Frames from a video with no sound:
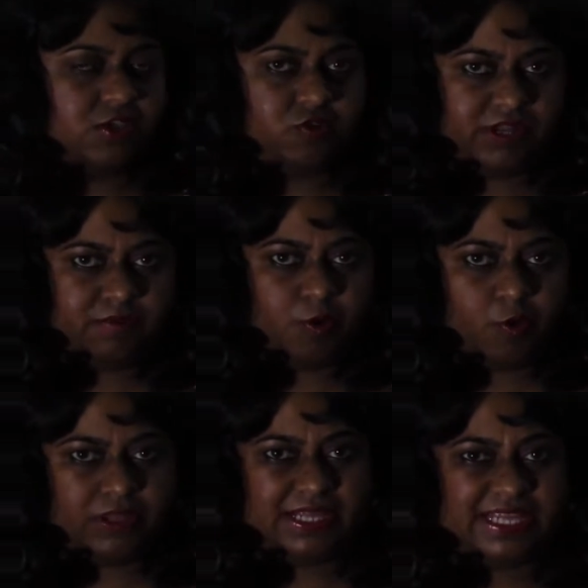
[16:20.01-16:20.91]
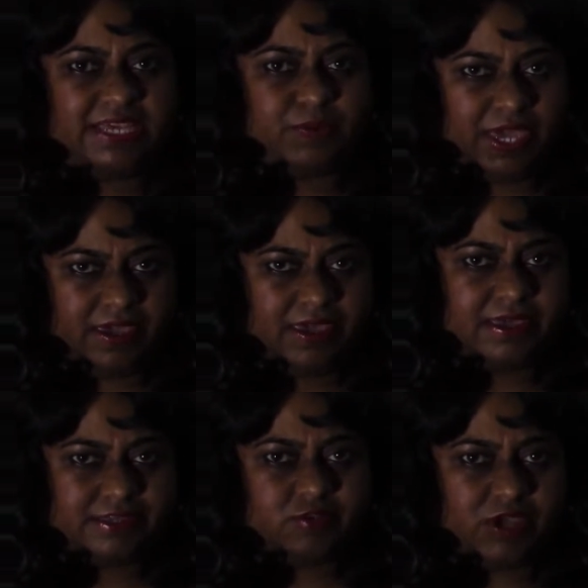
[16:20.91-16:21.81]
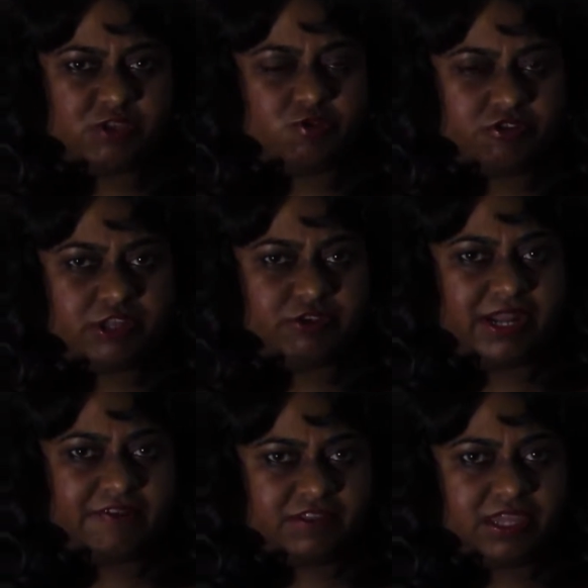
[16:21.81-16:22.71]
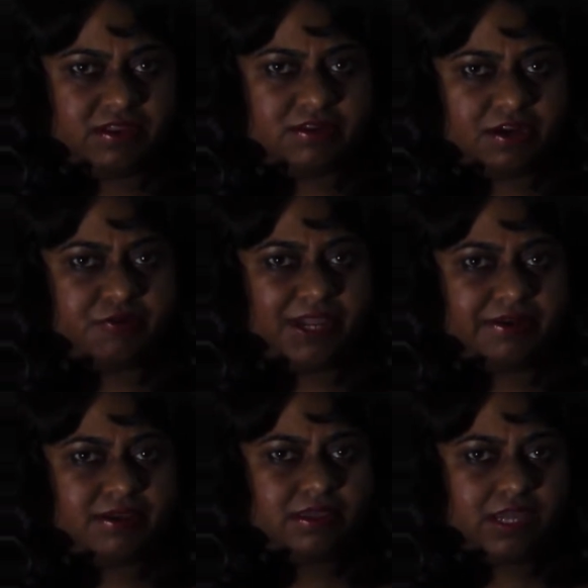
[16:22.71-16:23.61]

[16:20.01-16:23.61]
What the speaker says: You need more leeway to ensure that you get everything done right.